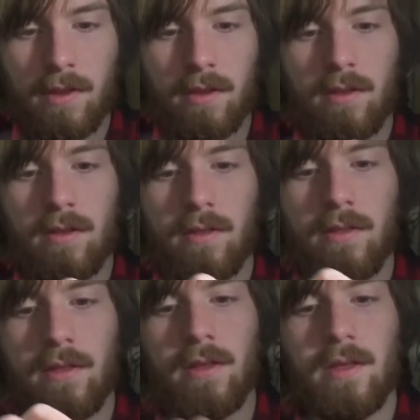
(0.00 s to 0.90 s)

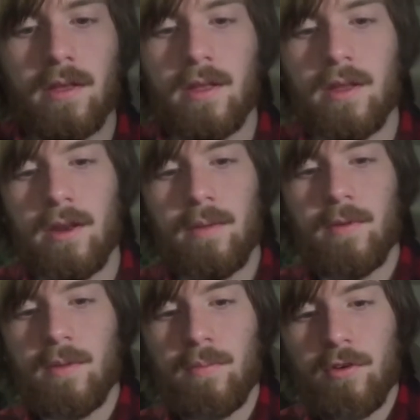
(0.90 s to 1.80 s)
and I'm
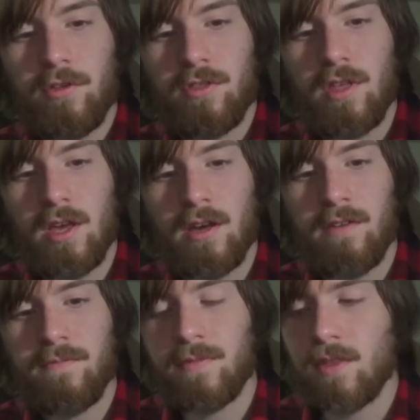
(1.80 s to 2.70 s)
gonna push the
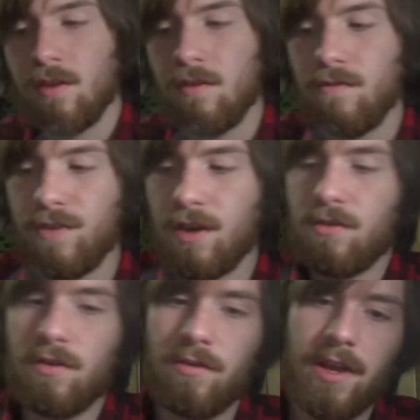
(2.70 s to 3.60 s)
uh,
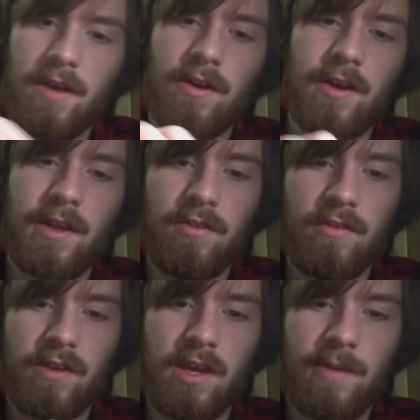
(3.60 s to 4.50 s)
Velcro down on it
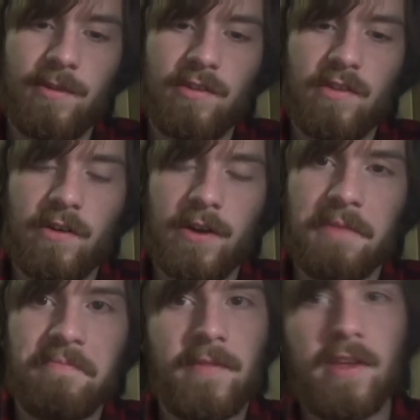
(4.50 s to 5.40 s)
just to keep it
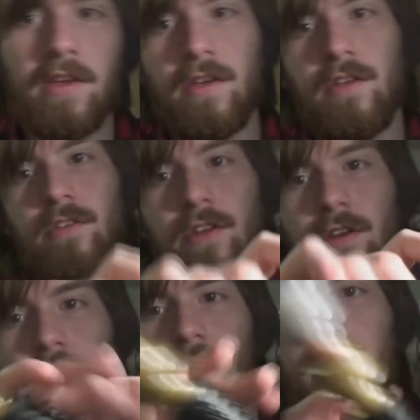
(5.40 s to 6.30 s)
sturdy.
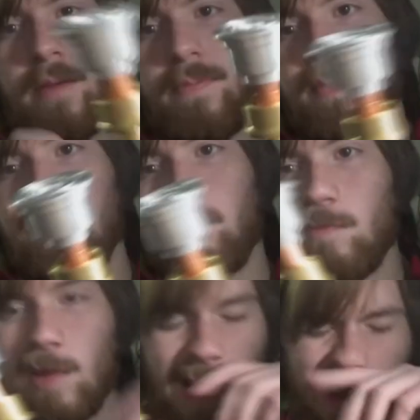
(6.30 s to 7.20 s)
So um,
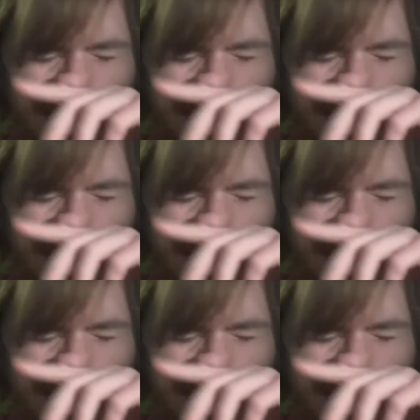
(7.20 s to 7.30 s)
I